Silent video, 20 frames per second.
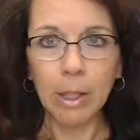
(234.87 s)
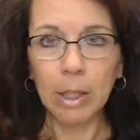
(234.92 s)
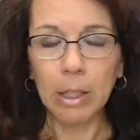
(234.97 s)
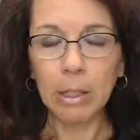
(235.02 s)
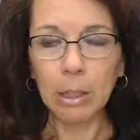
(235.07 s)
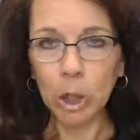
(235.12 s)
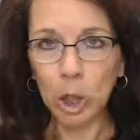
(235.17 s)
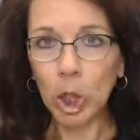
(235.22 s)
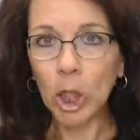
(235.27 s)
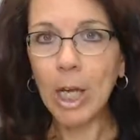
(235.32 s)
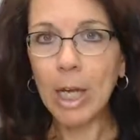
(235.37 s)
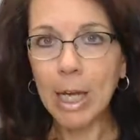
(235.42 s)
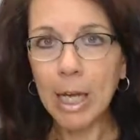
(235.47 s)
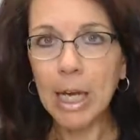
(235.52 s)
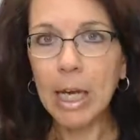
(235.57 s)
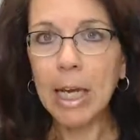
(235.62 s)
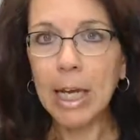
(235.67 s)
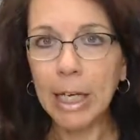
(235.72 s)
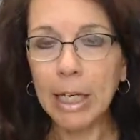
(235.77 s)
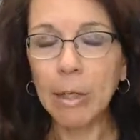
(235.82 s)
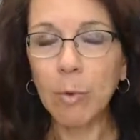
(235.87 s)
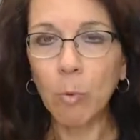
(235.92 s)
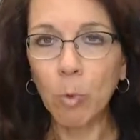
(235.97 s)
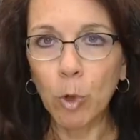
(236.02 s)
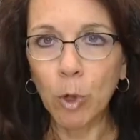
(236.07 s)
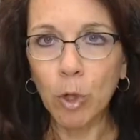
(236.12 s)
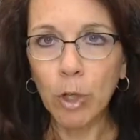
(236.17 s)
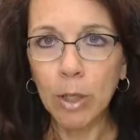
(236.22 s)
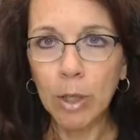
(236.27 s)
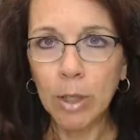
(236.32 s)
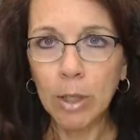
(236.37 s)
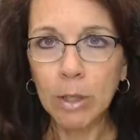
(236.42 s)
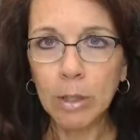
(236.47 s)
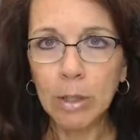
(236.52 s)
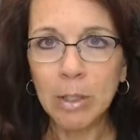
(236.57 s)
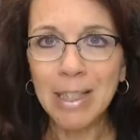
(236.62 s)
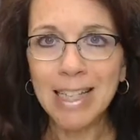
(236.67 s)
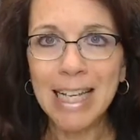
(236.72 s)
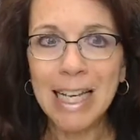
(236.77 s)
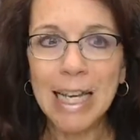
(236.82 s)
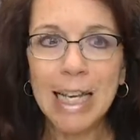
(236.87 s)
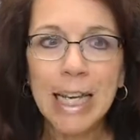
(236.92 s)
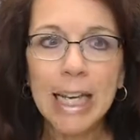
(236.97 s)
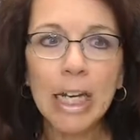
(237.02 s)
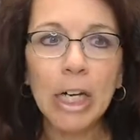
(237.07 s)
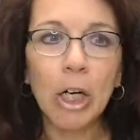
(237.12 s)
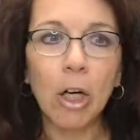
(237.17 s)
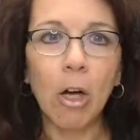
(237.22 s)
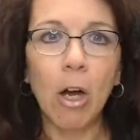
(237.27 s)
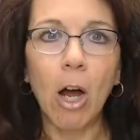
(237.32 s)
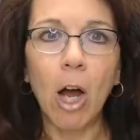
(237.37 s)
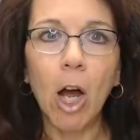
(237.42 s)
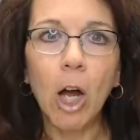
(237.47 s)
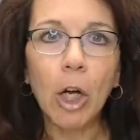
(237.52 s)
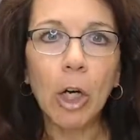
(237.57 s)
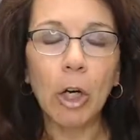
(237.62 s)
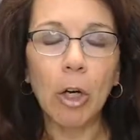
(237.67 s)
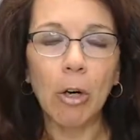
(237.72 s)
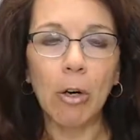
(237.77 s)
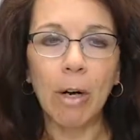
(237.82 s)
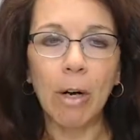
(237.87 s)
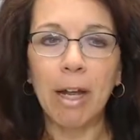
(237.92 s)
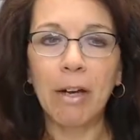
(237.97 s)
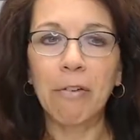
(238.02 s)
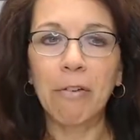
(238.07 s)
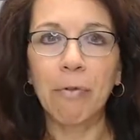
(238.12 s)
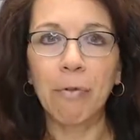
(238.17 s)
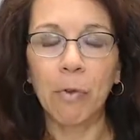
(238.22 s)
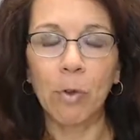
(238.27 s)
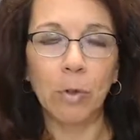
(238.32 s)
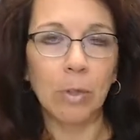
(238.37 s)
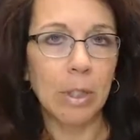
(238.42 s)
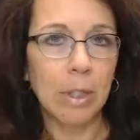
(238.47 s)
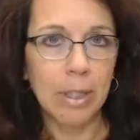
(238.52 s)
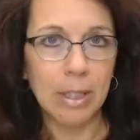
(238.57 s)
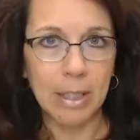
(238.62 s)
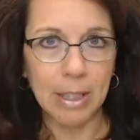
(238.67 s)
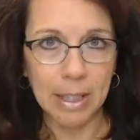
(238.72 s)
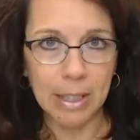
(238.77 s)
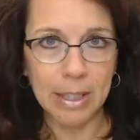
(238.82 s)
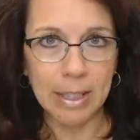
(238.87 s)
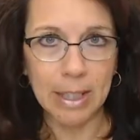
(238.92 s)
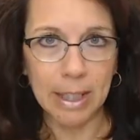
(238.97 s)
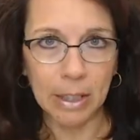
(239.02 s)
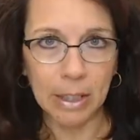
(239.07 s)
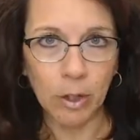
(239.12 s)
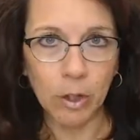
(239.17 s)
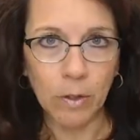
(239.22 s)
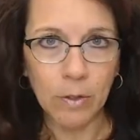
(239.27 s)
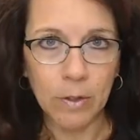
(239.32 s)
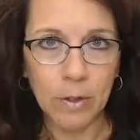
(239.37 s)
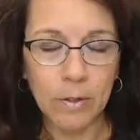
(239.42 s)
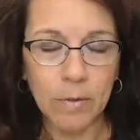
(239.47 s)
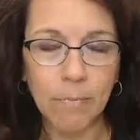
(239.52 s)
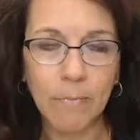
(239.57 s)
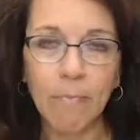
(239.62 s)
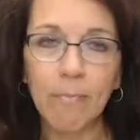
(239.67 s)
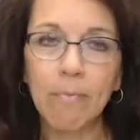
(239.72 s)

looking inward to hear hunger and fullness signals,